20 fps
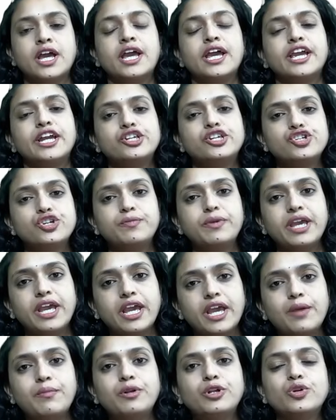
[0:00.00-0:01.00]
It should be
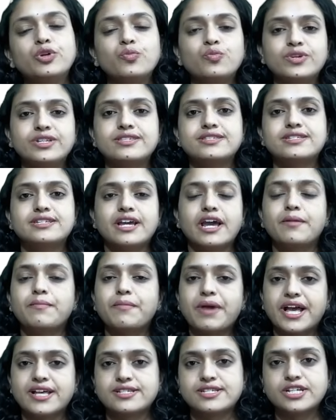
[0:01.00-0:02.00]
able to withstand
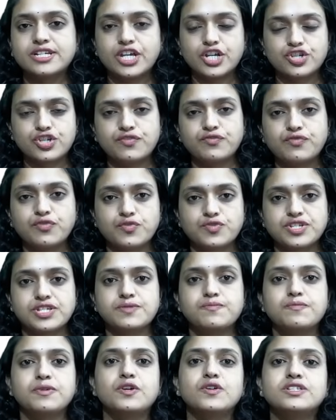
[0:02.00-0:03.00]
masticatory forces
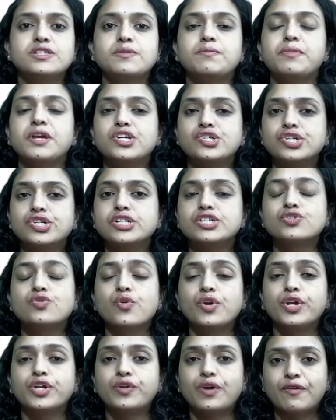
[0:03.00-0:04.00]
because the patient is
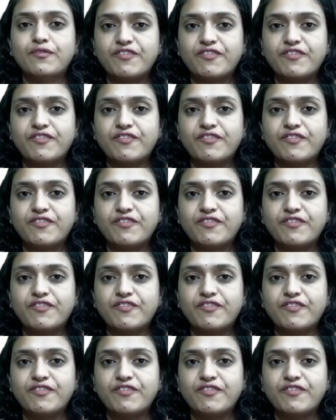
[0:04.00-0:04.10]
going to